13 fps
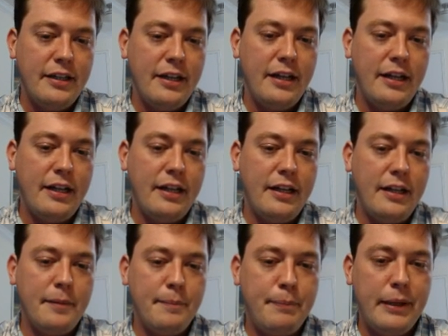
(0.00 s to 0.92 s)

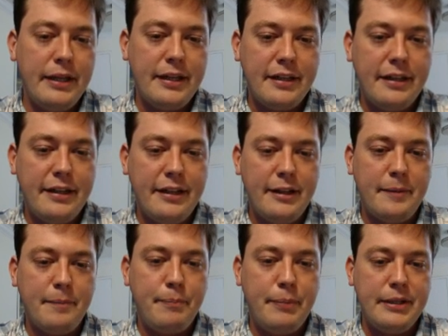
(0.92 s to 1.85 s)
But
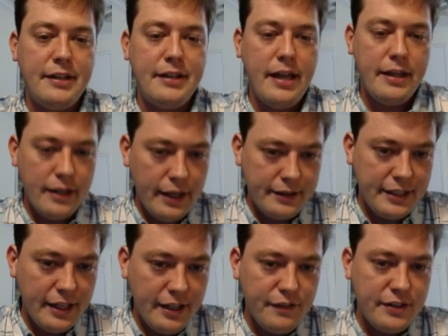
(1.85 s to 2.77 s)
at
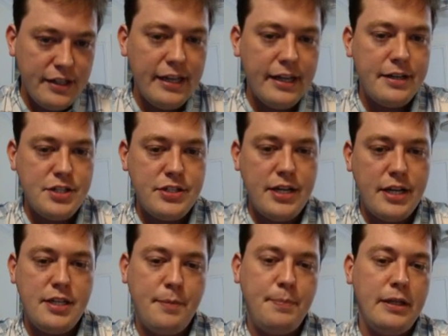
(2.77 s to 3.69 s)
the end of the day, it just
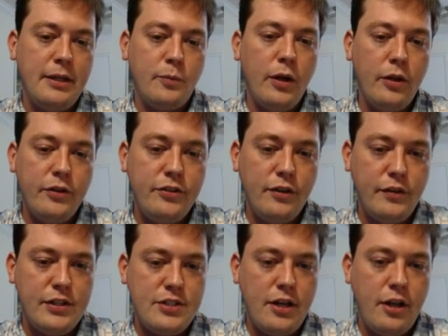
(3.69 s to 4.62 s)
ends up being a
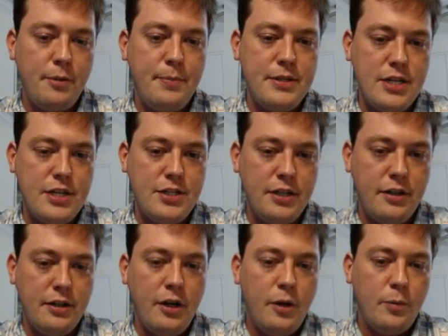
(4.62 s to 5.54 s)
relatively solid
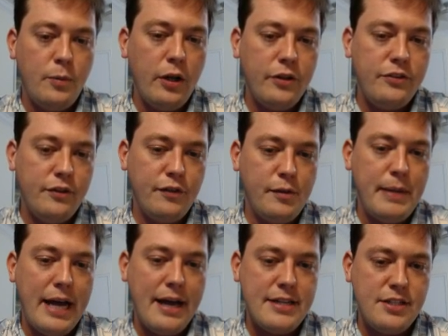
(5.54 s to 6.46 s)
position, relatively
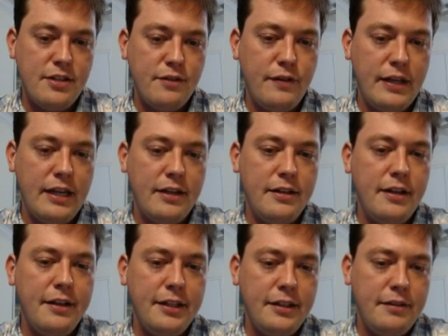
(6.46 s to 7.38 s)
passive, and
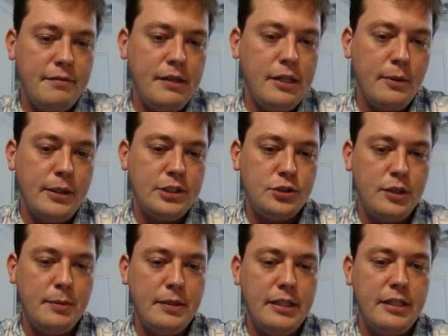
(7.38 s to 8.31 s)
nothing,
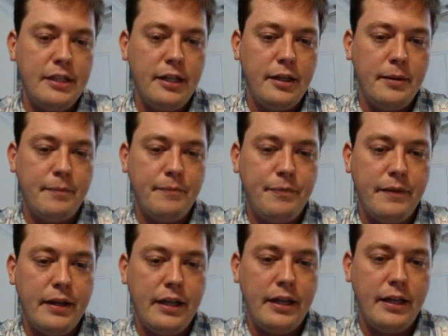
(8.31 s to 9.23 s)
extremely,
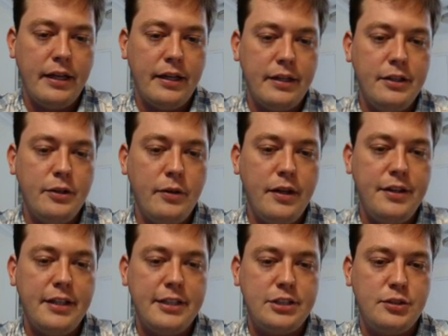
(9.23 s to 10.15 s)

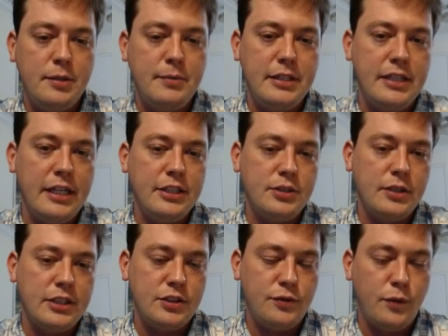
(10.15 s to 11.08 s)
nothing extremely
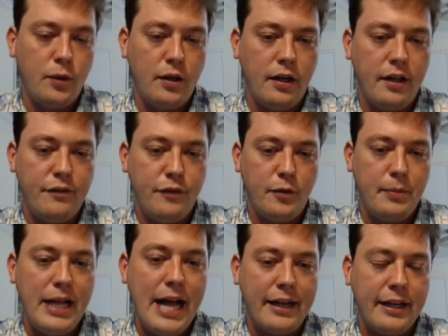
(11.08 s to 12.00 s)
dangerous for
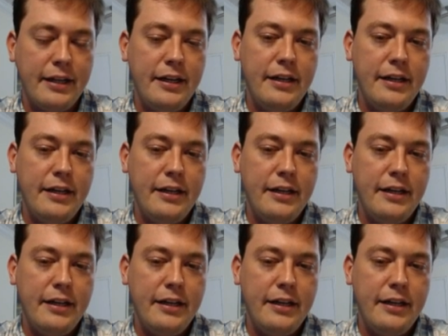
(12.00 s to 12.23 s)
Black.